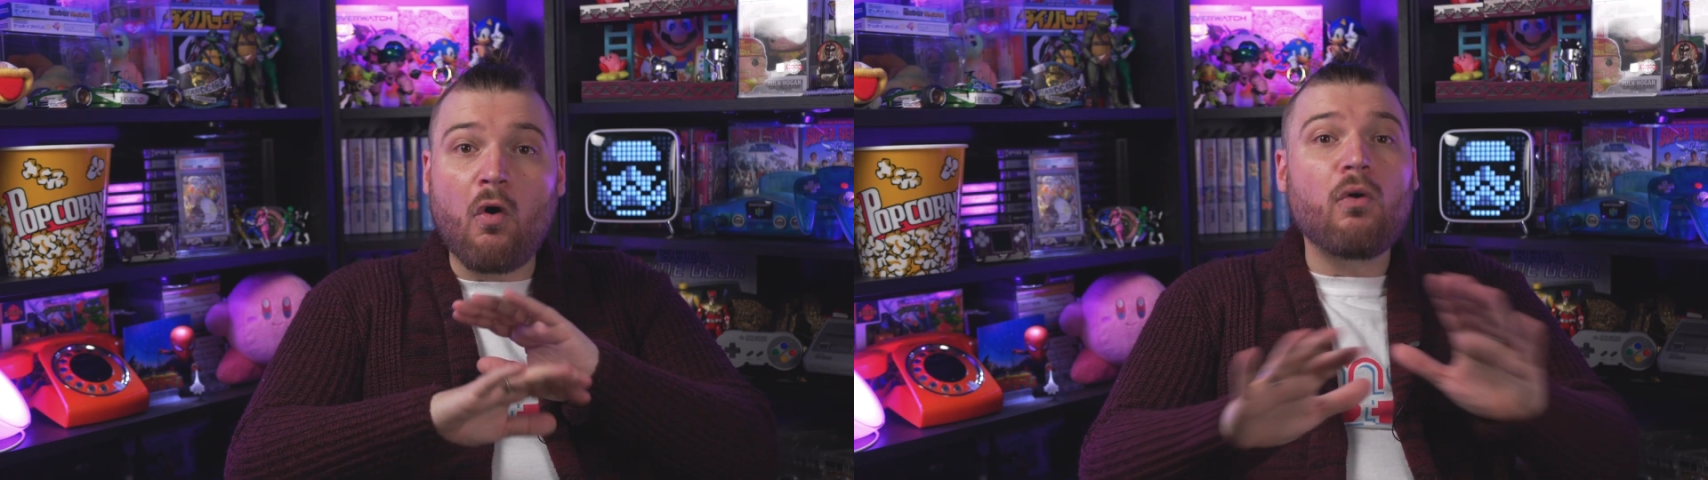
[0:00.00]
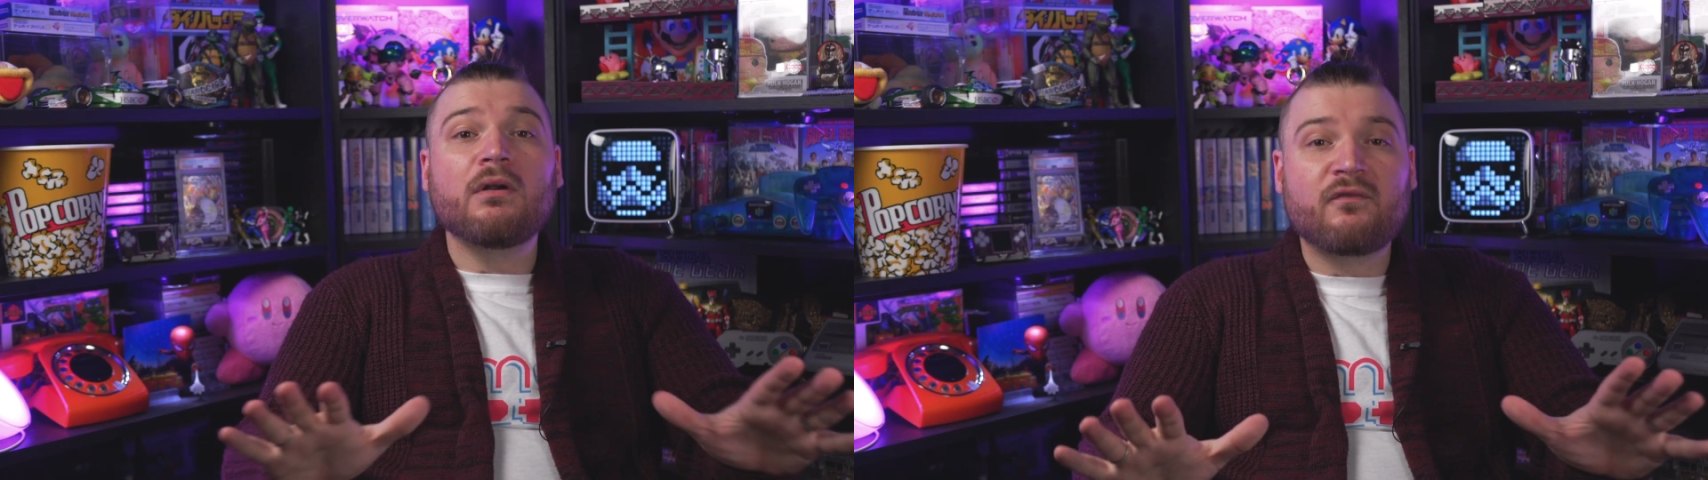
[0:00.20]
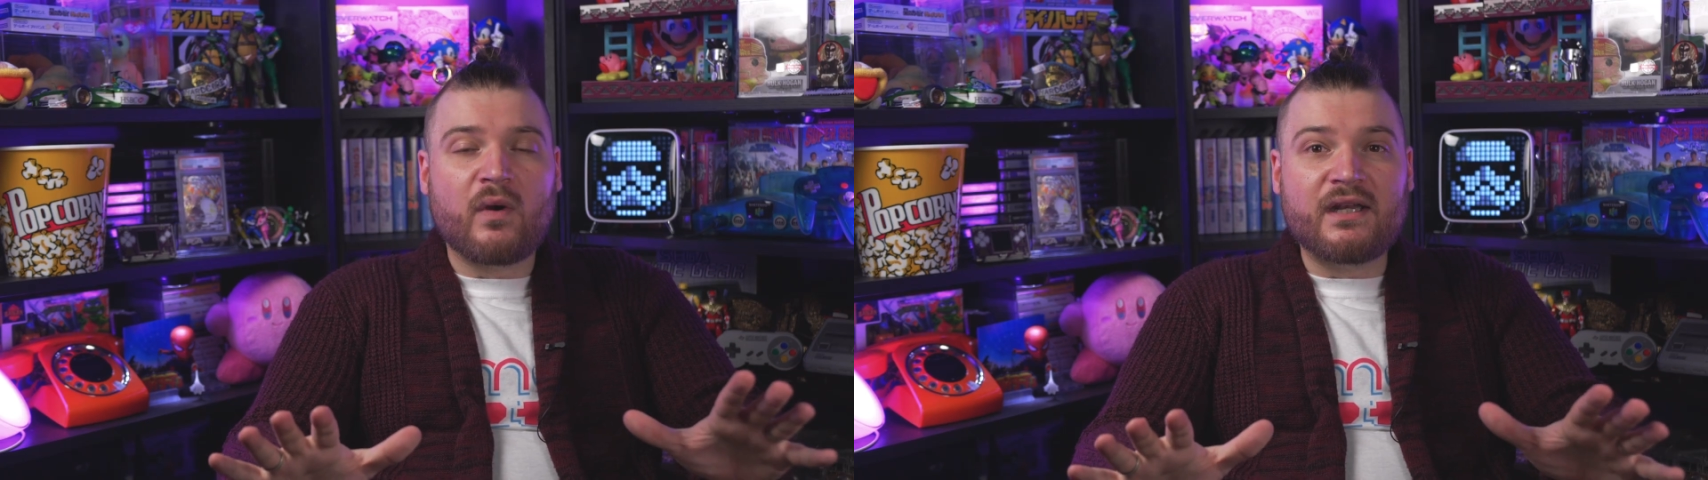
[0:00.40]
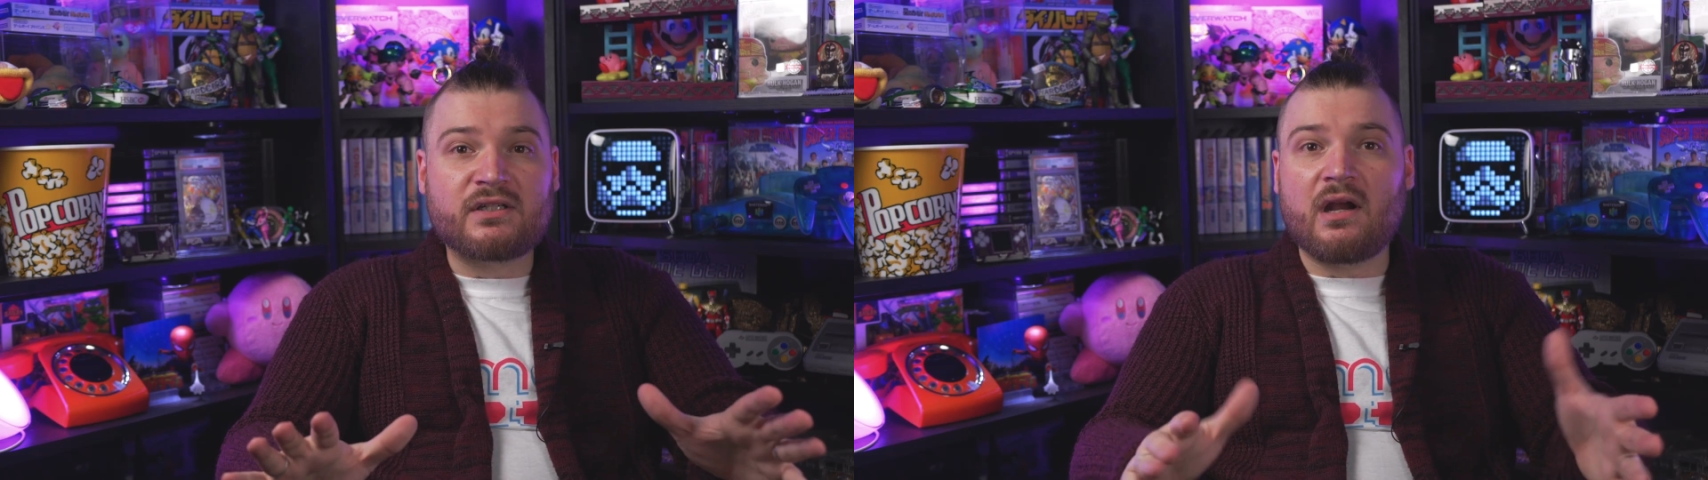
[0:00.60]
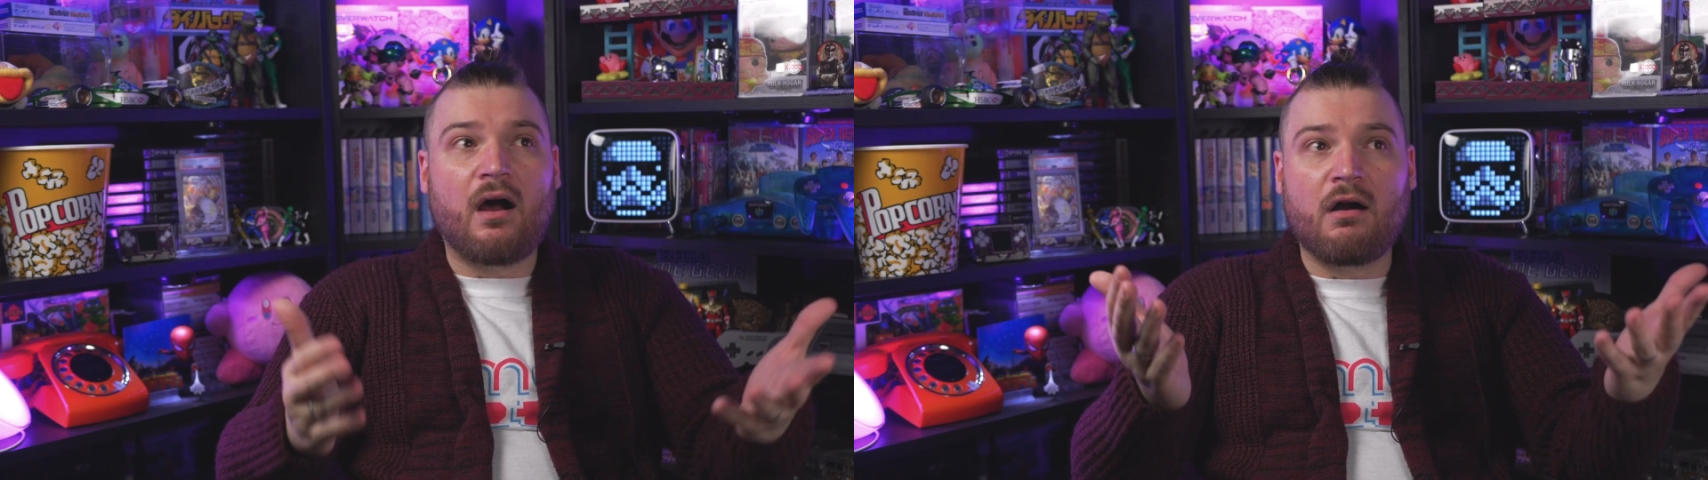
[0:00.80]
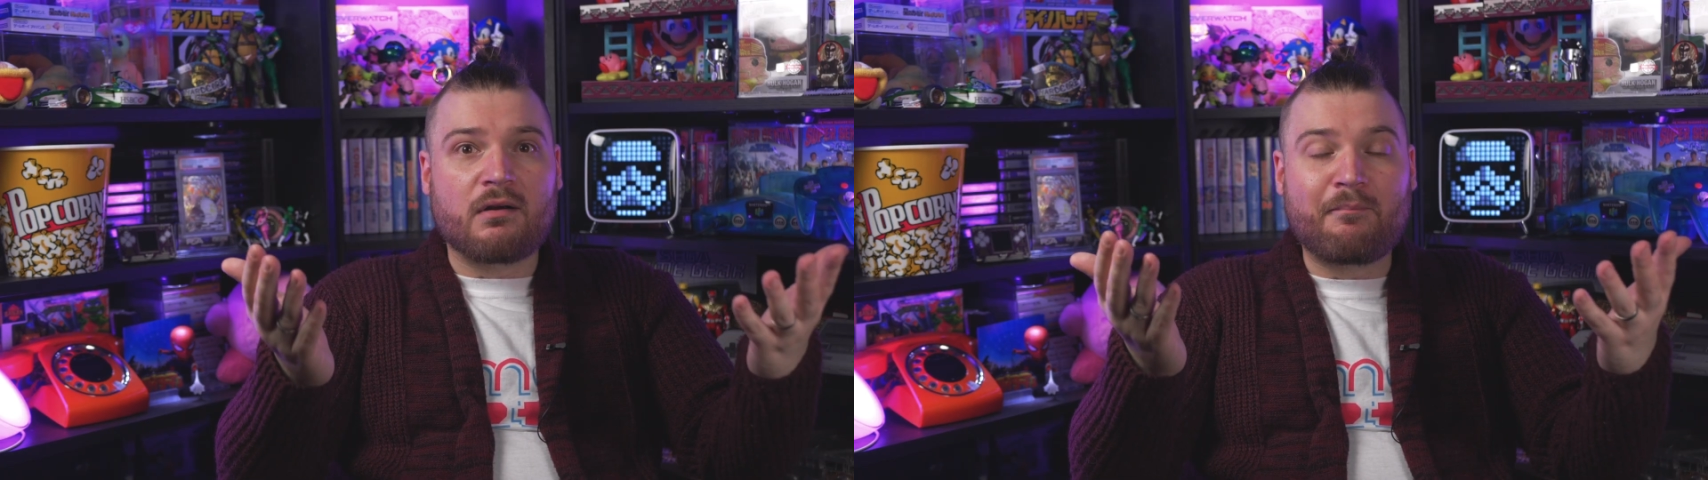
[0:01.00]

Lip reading: all of which are